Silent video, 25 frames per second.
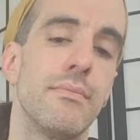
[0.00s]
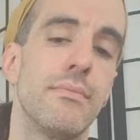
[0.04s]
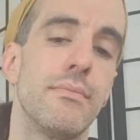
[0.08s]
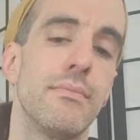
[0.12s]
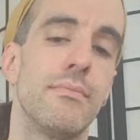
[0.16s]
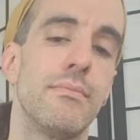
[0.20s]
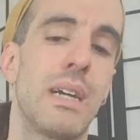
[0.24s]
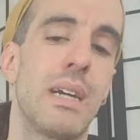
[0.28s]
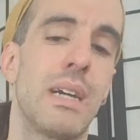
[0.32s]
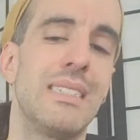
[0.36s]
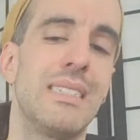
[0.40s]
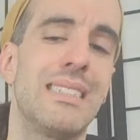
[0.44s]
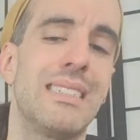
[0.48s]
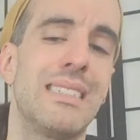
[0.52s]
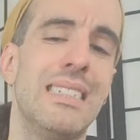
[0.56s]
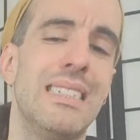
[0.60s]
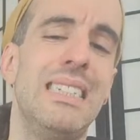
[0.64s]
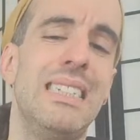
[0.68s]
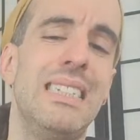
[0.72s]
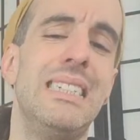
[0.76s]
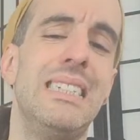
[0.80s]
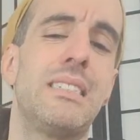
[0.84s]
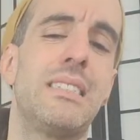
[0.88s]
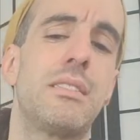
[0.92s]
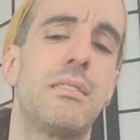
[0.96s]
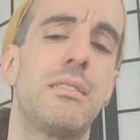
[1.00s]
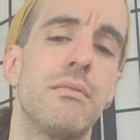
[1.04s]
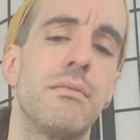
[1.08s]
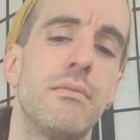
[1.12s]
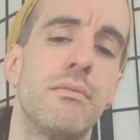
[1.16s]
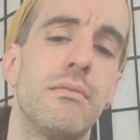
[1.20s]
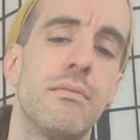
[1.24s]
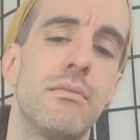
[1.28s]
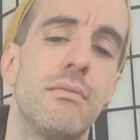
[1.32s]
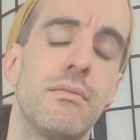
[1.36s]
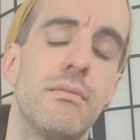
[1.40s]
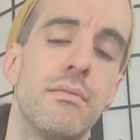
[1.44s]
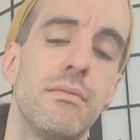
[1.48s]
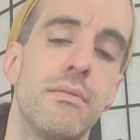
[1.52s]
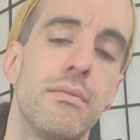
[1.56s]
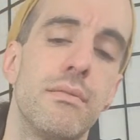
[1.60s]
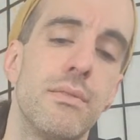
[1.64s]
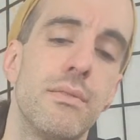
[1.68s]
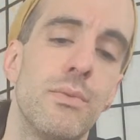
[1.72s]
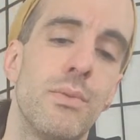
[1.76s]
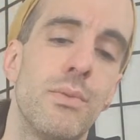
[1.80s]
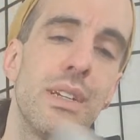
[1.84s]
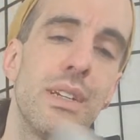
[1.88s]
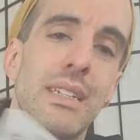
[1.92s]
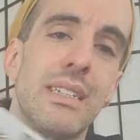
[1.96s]
Pisces,
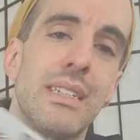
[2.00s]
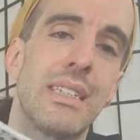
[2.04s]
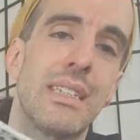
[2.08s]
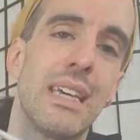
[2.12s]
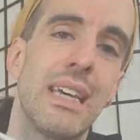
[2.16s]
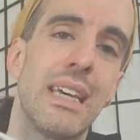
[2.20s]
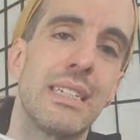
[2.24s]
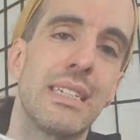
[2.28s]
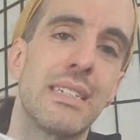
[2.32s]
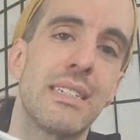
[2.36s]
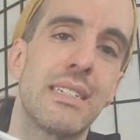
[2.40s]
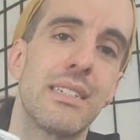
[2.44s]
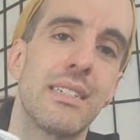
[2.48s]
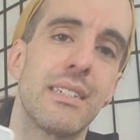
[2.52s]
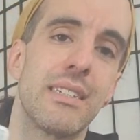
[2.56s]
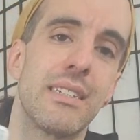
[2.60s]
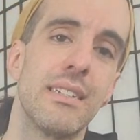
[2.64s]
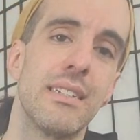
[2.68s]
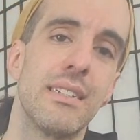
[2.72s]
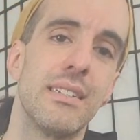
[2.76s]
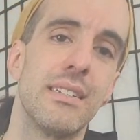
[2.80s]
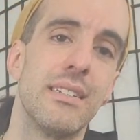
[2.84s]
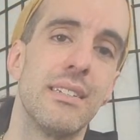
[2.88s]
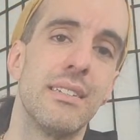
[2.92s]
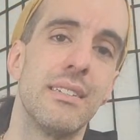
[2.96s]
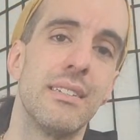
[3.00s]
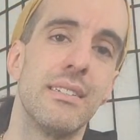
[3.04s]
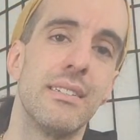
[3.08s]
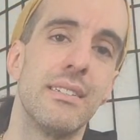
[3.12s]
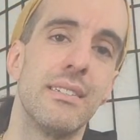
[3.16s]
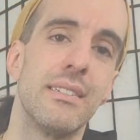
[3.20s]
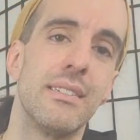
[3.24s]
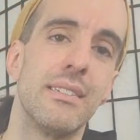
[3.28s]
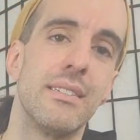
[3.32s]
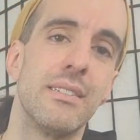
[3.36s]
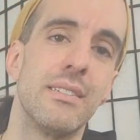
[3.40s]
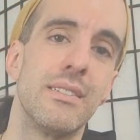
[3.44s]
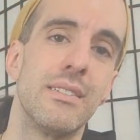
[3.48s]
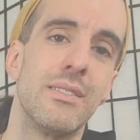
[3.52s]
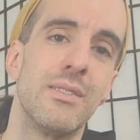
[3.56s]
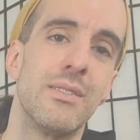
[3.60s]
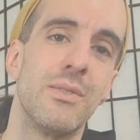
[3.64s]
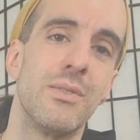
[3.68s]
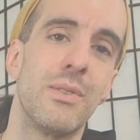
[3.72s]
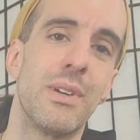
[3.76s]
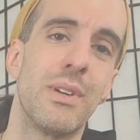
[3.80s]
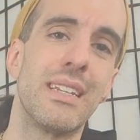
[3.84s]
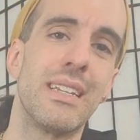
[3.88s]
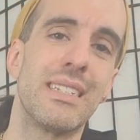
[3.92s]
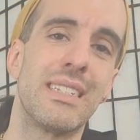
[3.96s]
what is this?
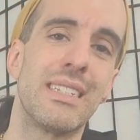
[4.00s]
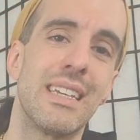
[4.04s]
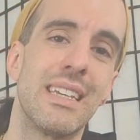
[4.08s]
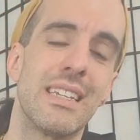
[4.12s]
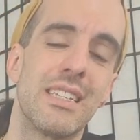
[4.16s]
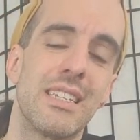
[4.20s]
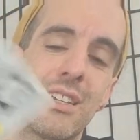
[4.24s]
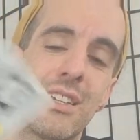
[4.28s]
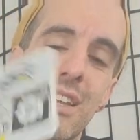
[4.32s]
What is this?